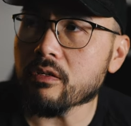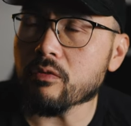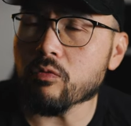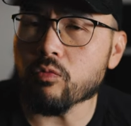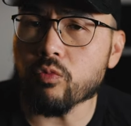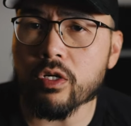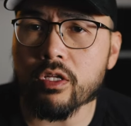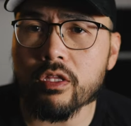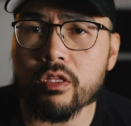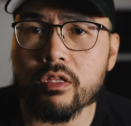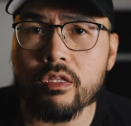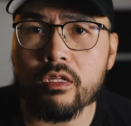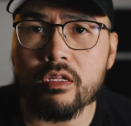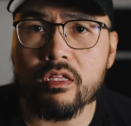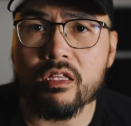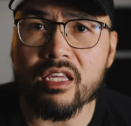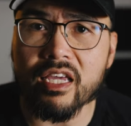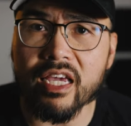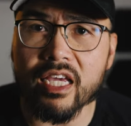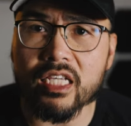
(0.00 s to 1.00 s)
with
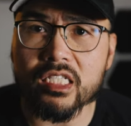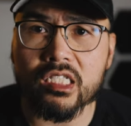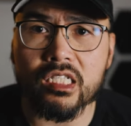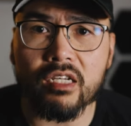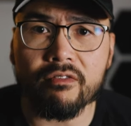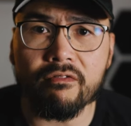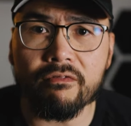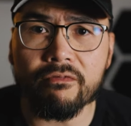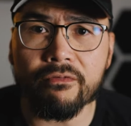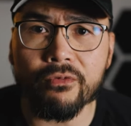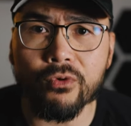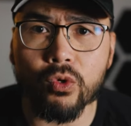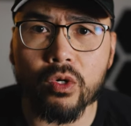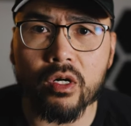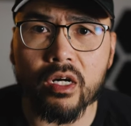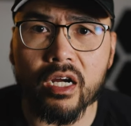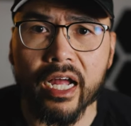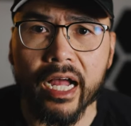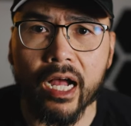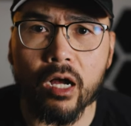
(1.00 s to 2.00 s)
the
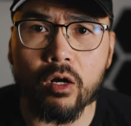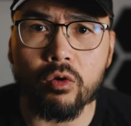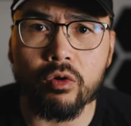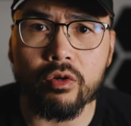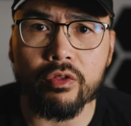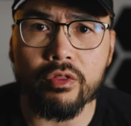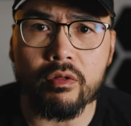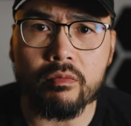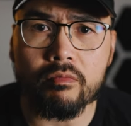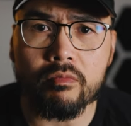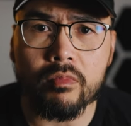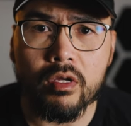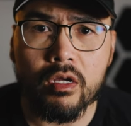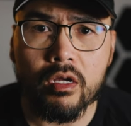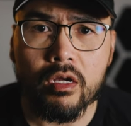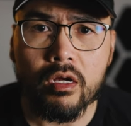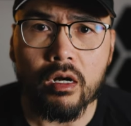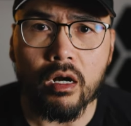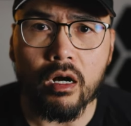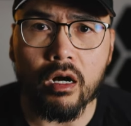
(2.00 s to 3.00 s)
a7IV algorithm
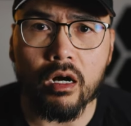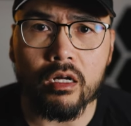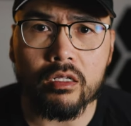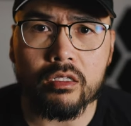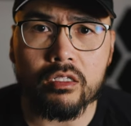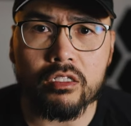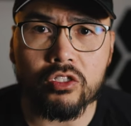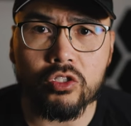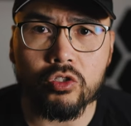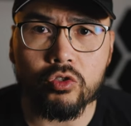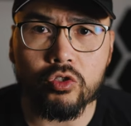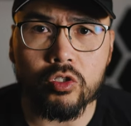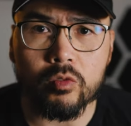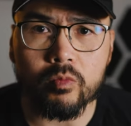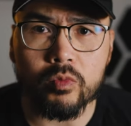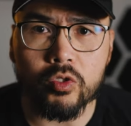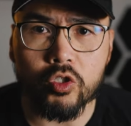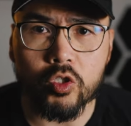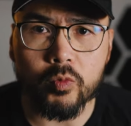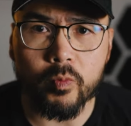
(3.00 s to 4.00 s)
on this
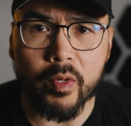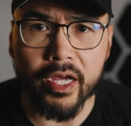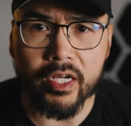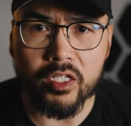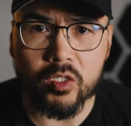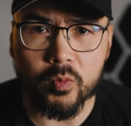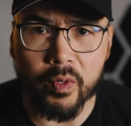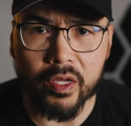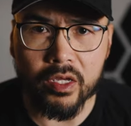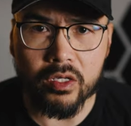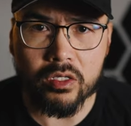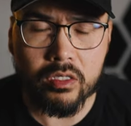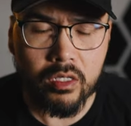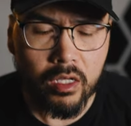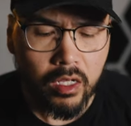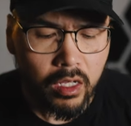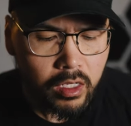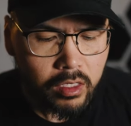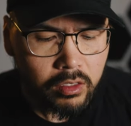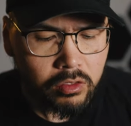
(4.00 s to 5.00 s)
YouTube douchebag space.
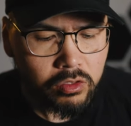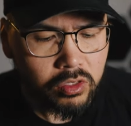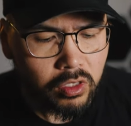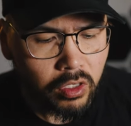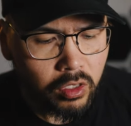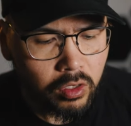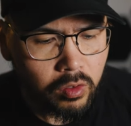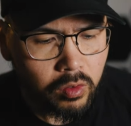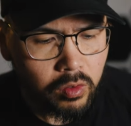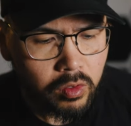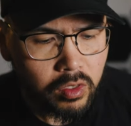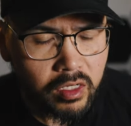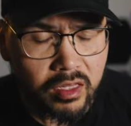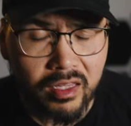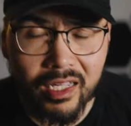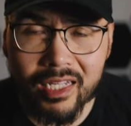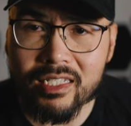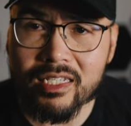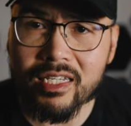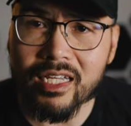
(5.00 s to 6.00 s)
So
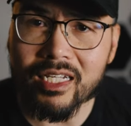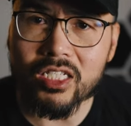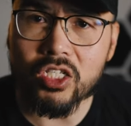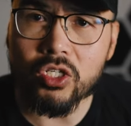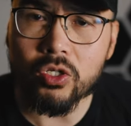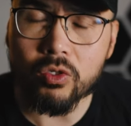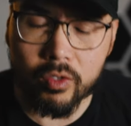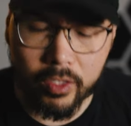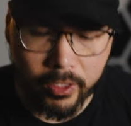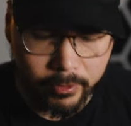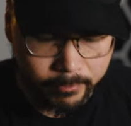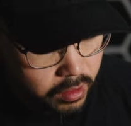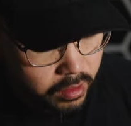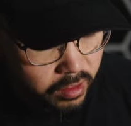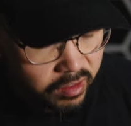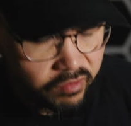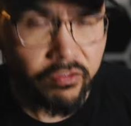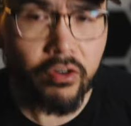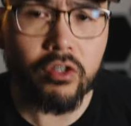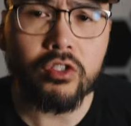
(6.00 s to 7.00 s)
let's get to it.
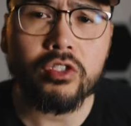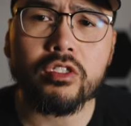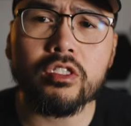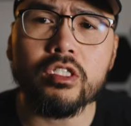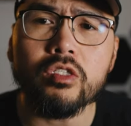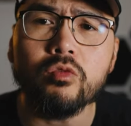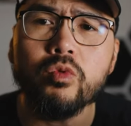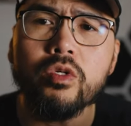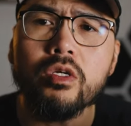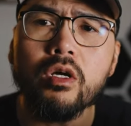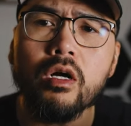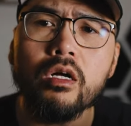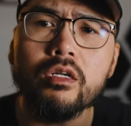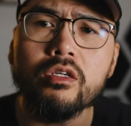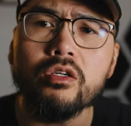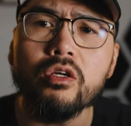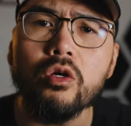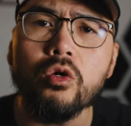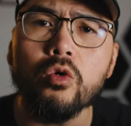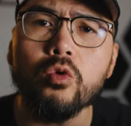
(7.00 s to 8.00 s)
Firstly, we all
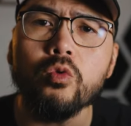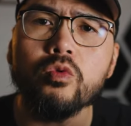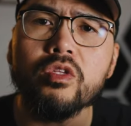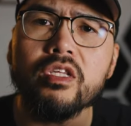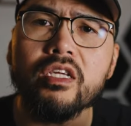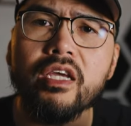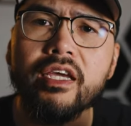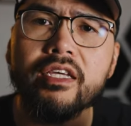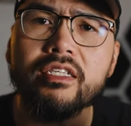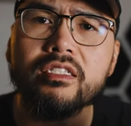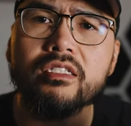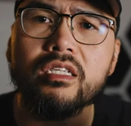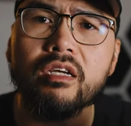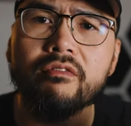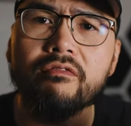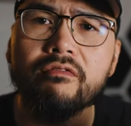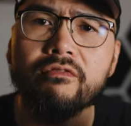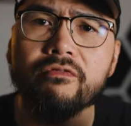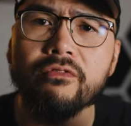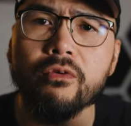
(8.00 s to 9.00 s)
know the
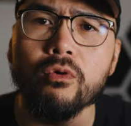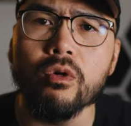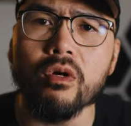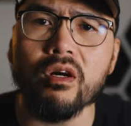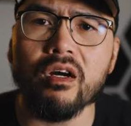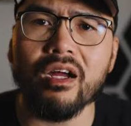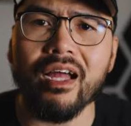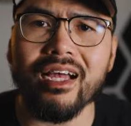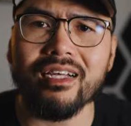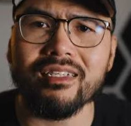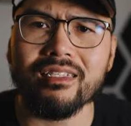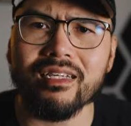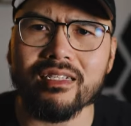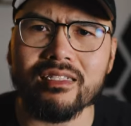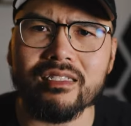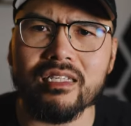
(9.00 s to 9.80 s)
a7IV has that